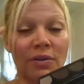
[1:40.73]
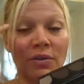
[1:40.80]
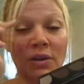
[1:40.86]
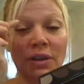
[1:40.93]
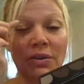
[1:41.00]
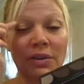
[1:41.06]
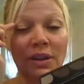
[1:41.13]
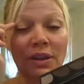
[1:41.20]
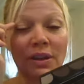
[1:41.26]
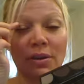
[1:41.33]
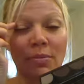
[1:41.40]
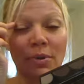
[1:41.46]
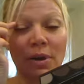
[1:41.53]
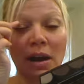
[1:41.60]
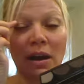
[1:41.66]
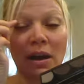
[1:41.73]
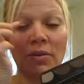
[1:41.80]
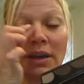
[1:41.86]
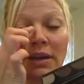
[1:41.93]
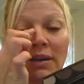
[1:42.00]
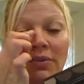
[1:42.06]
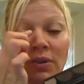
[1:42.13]
underneath your brow
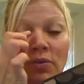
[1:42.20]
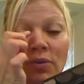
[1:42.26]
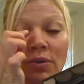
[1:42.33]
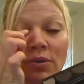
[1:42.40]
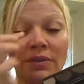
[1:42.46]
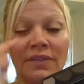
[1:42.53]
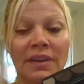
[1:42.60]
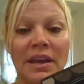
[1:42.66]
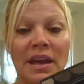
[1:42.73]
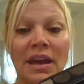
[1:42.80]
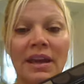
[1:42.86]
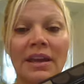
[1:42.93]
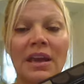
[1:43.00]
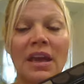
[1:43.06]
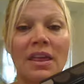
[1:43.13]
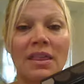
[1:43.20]
and in the corner of the eye.